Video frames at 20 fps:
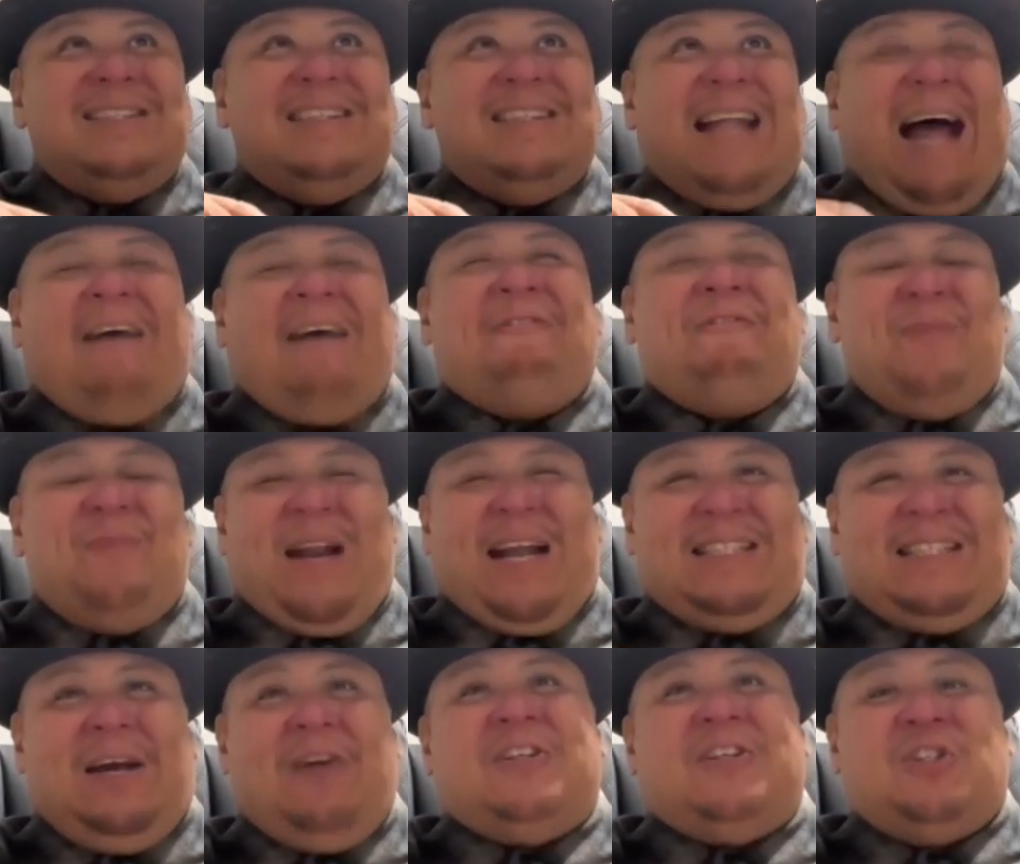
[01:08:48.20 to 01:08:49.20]
laugh when I
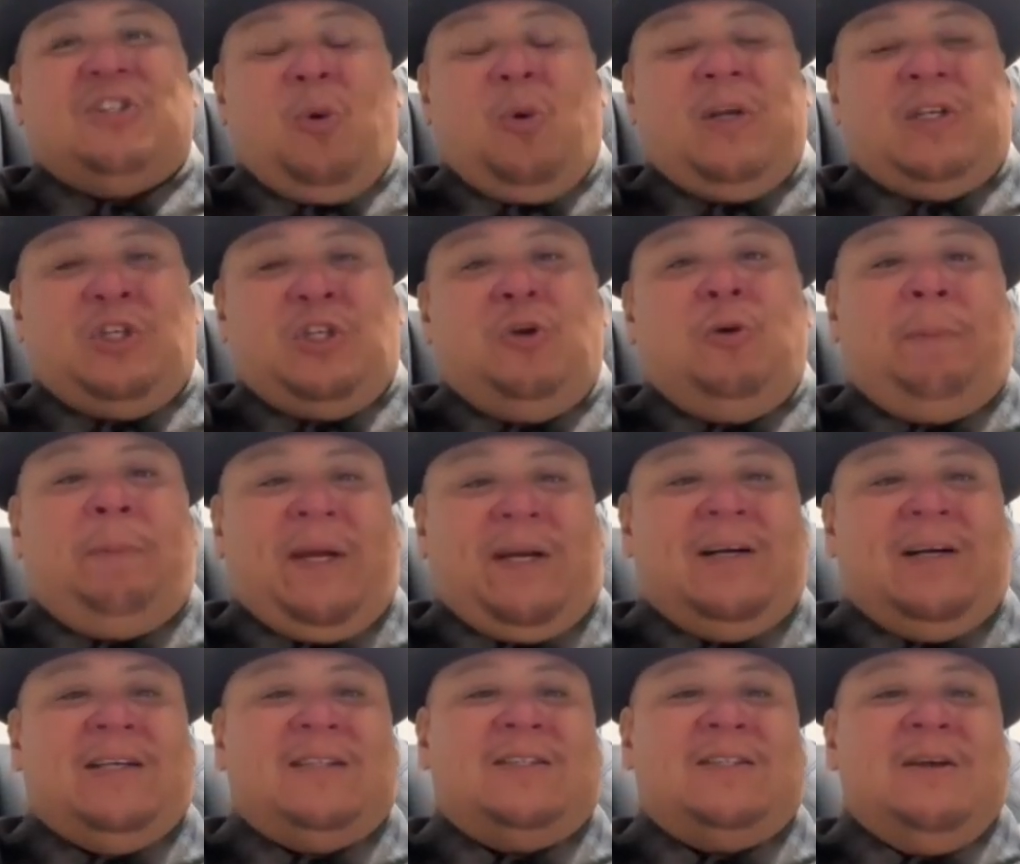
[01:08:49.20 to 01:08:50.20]
tell this story too,
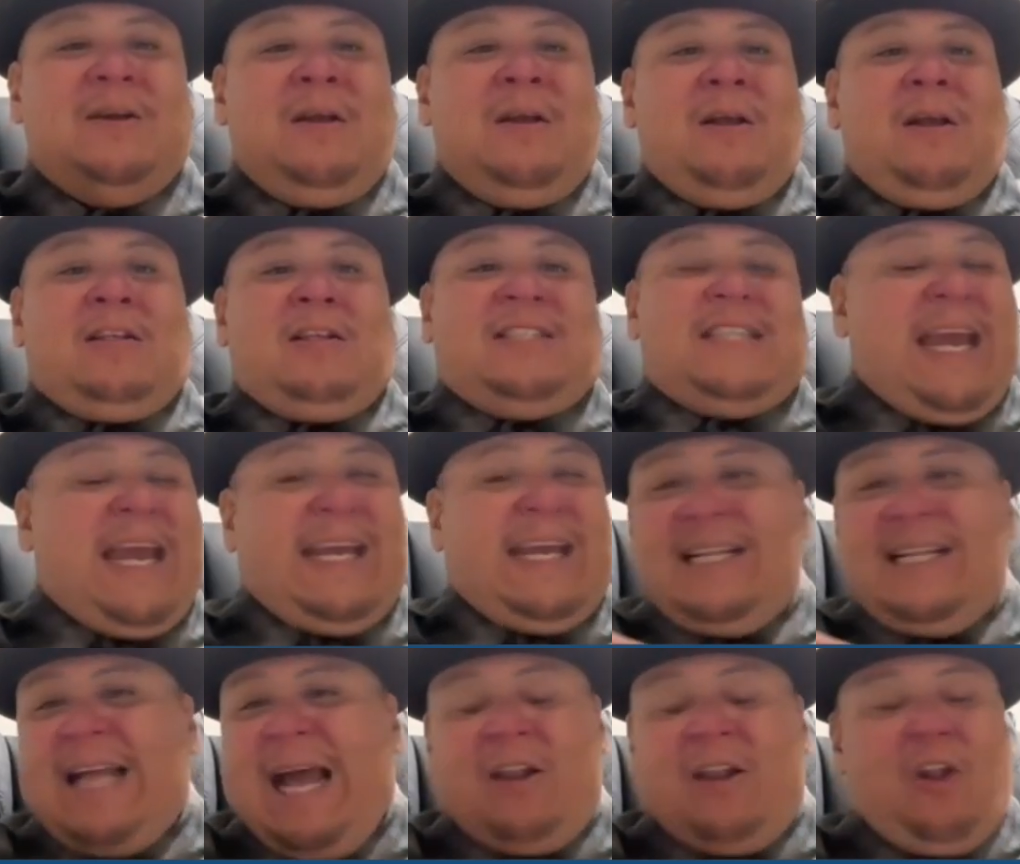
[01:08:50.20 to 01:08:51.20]
because
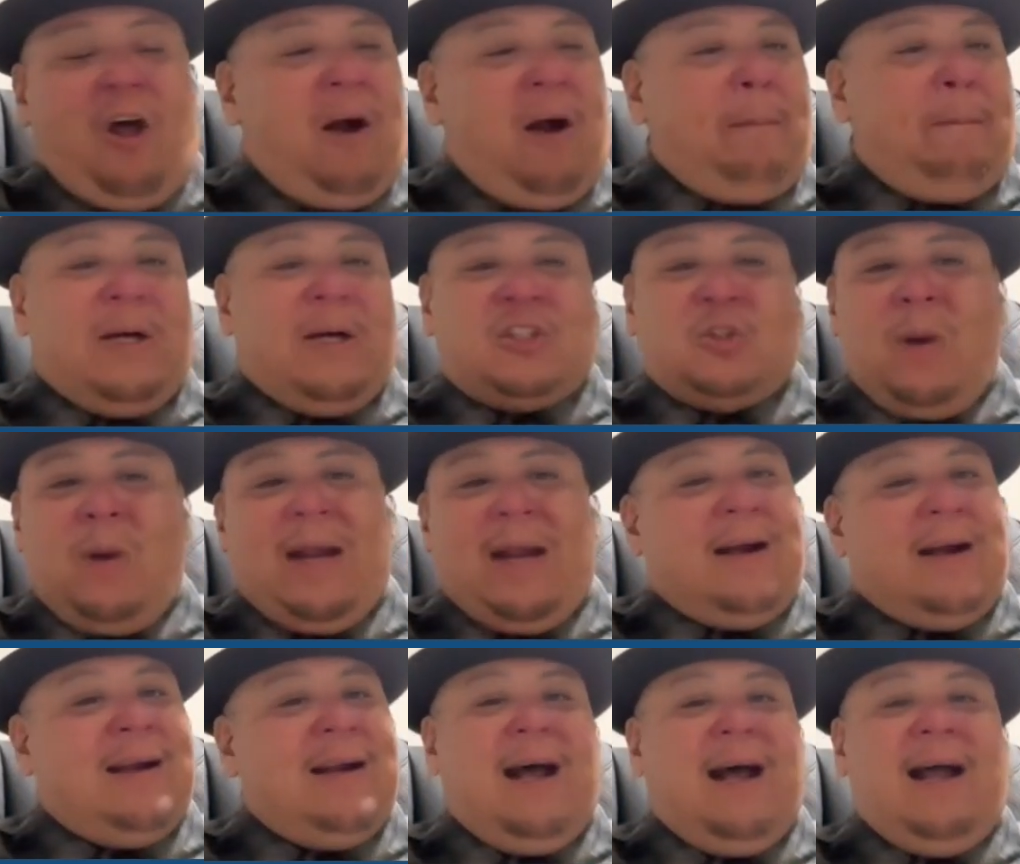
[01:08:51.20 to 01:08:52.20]
taking that long bus ride,
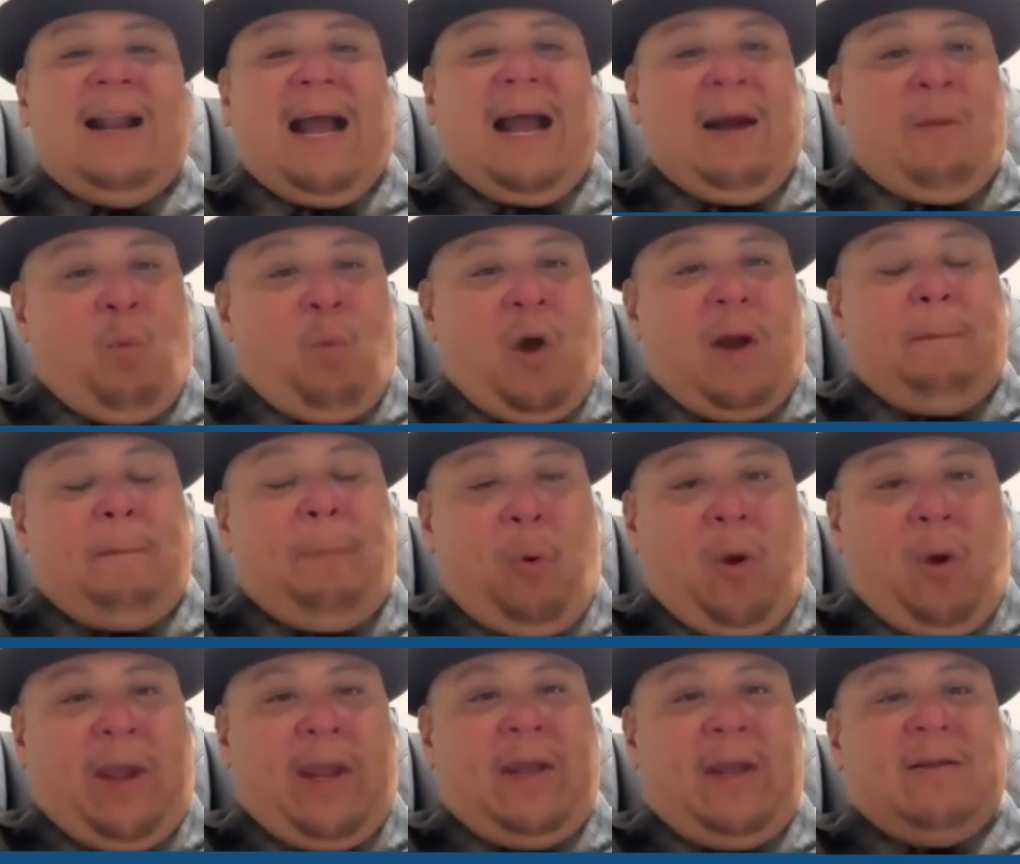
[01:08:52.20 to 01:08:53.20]
Kanat, at one
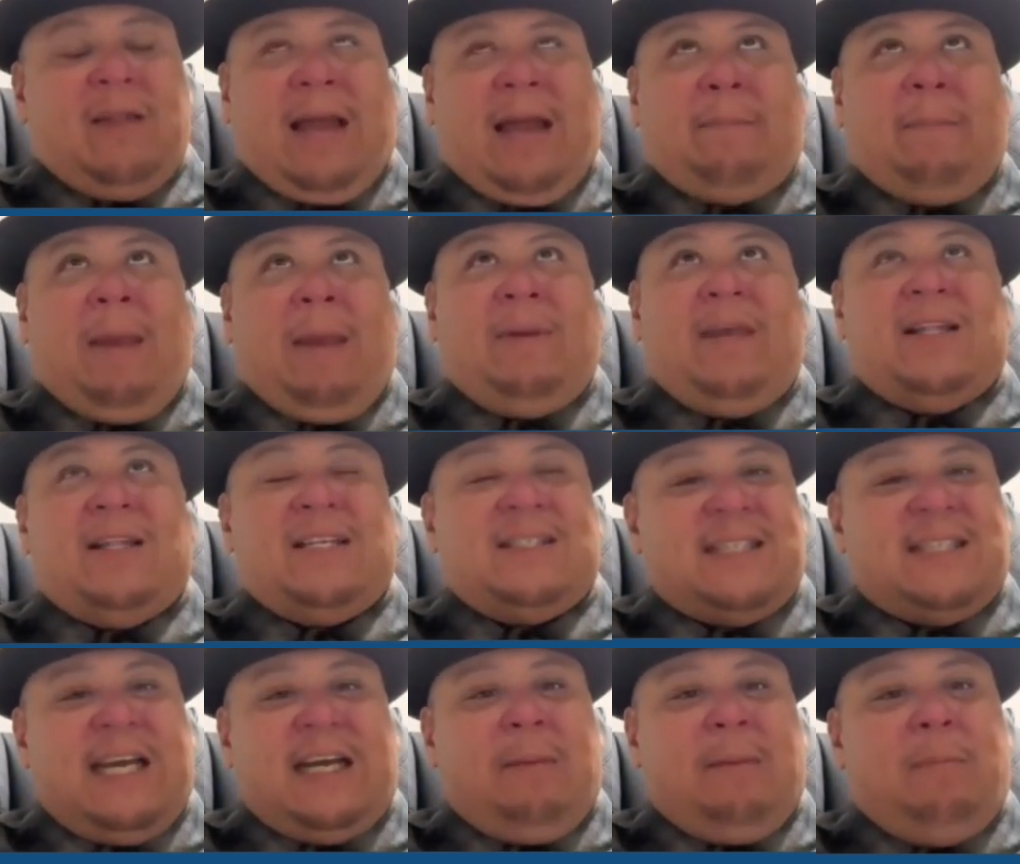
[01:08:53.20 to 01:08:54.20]
point, like maybe in the
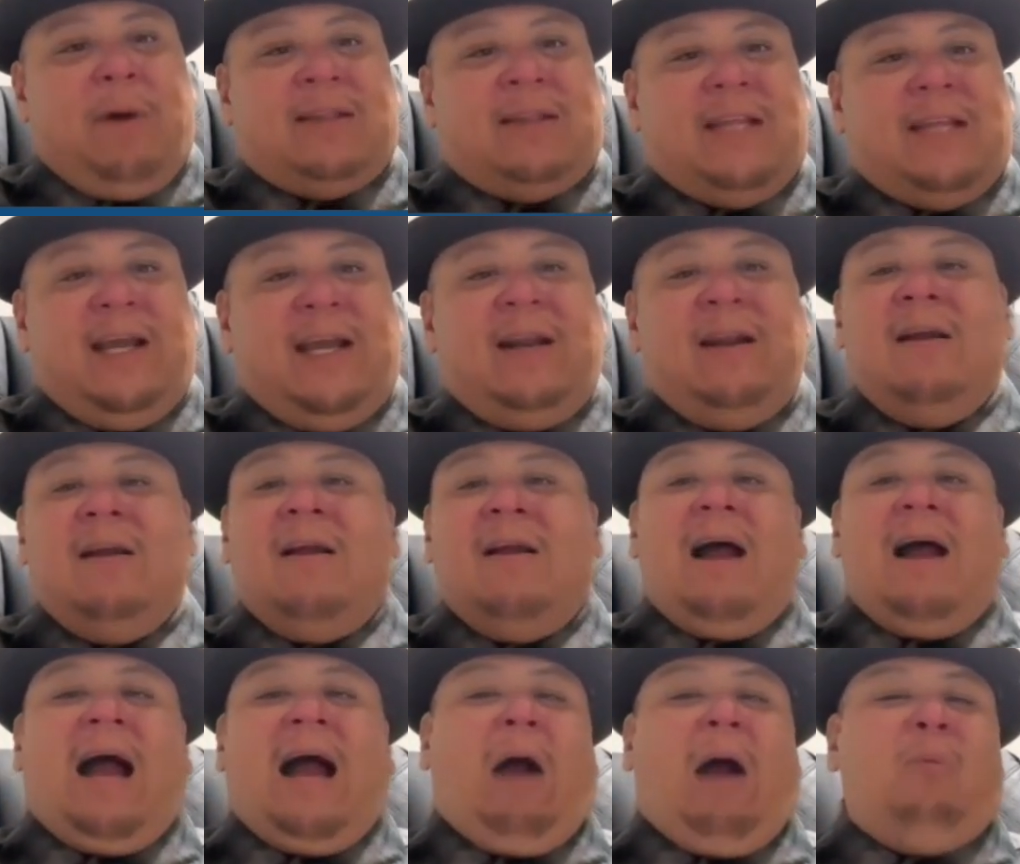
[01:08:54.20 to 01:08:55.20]
second month in,
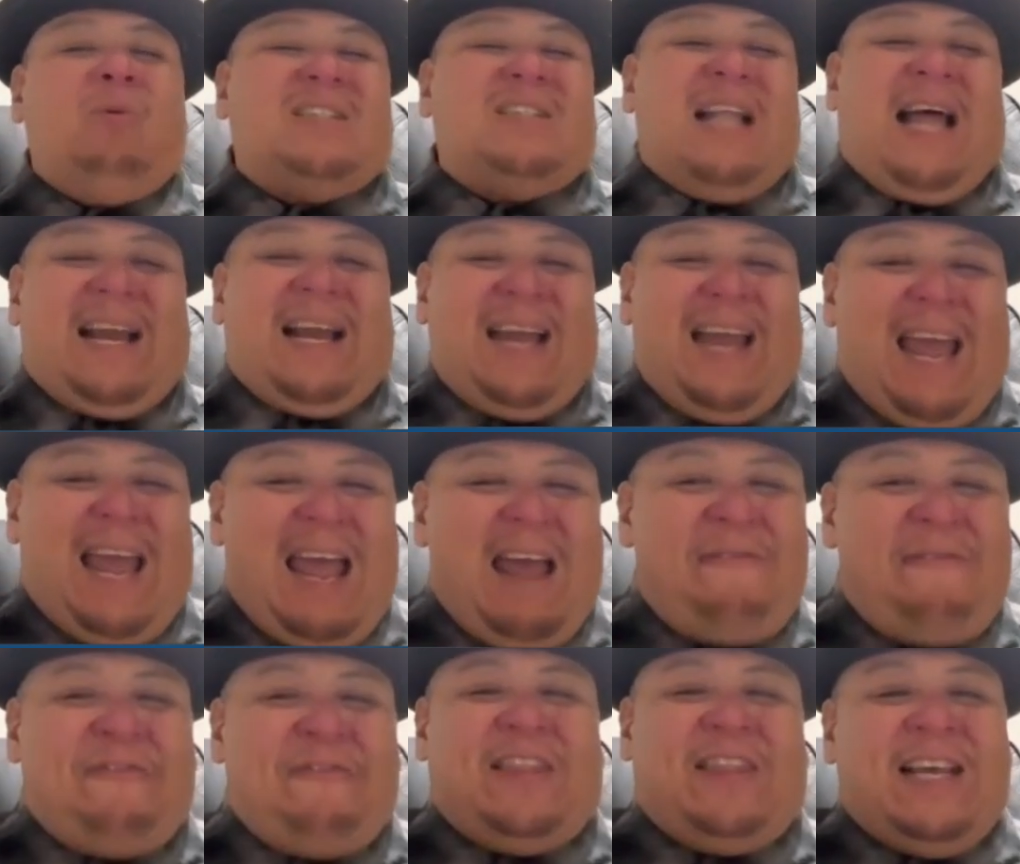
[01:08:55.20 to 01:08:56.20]
I was like,
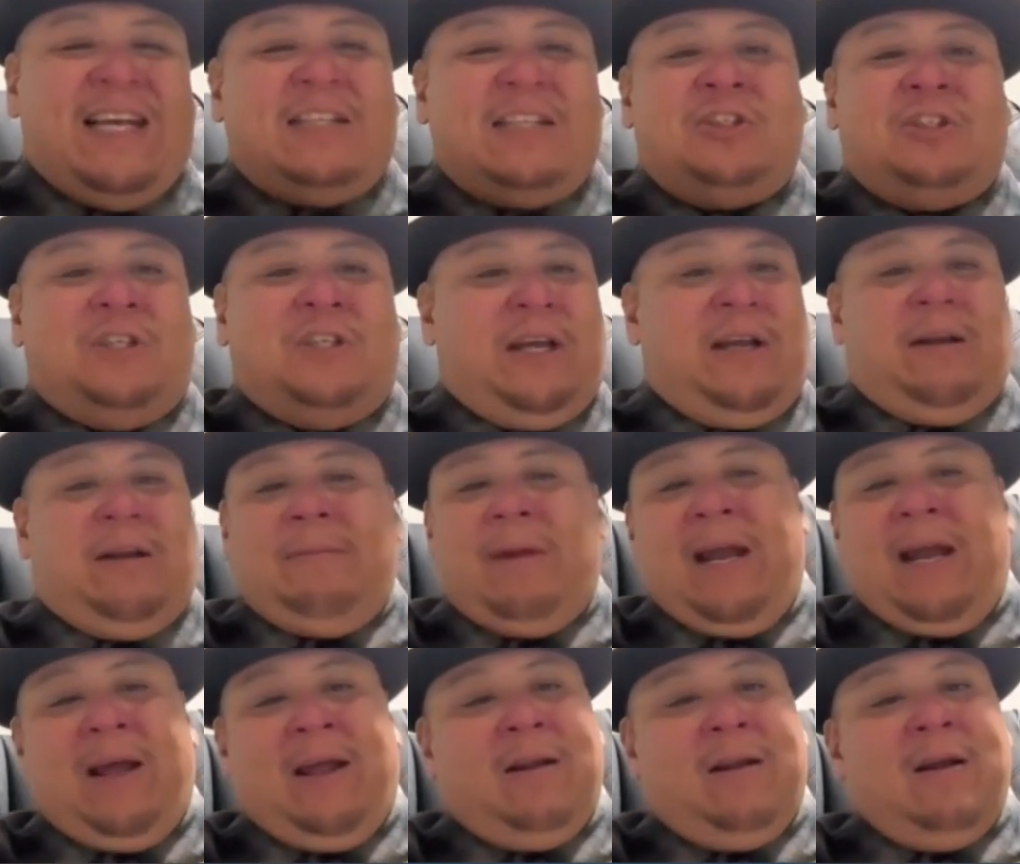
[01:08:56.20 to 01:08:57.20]
F this shit,
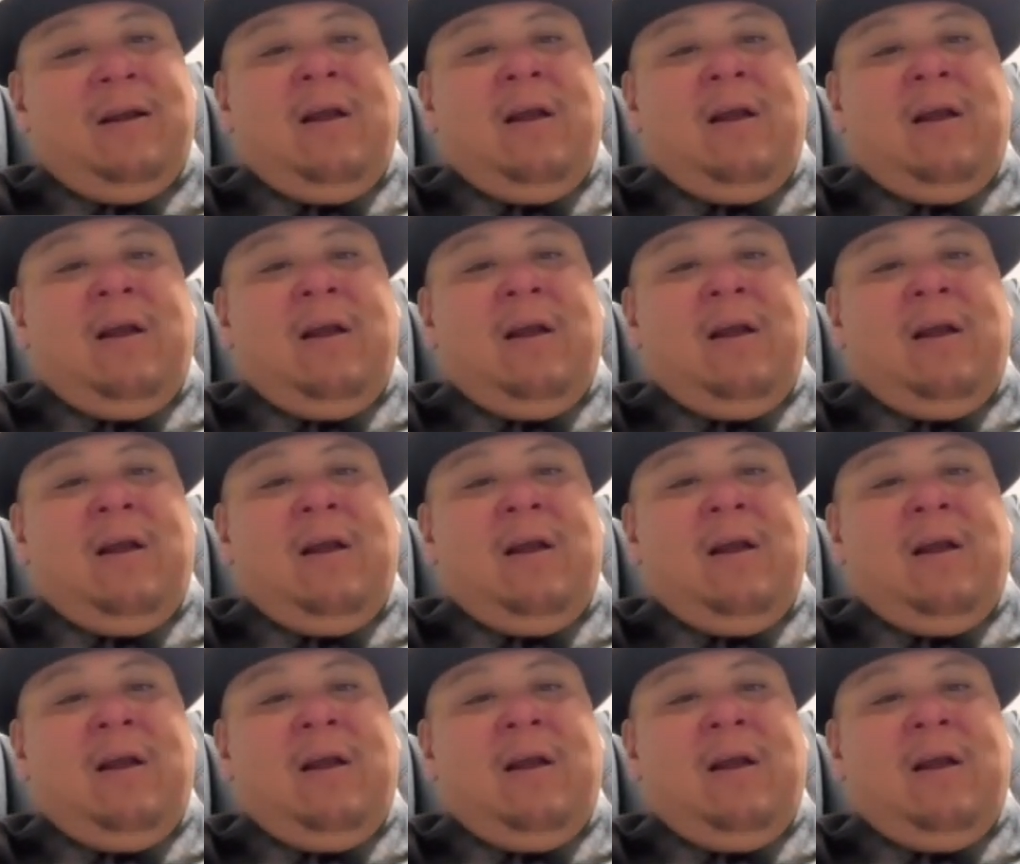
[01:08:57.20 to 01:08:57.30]
man.